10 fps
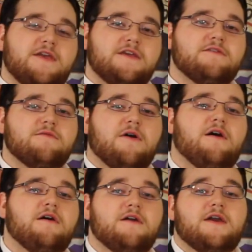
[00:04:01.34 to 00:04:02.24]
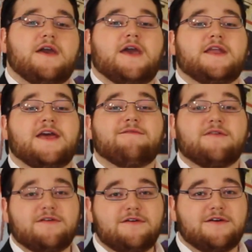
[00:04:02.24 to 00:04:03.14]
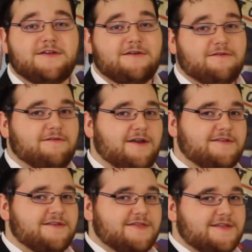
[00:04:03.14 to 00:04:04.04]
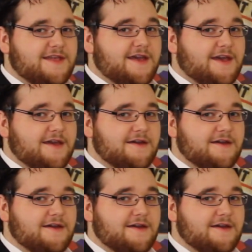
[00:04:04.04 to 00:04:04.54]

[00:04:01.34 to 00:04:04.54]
Thank you all, and have a good rest of the day.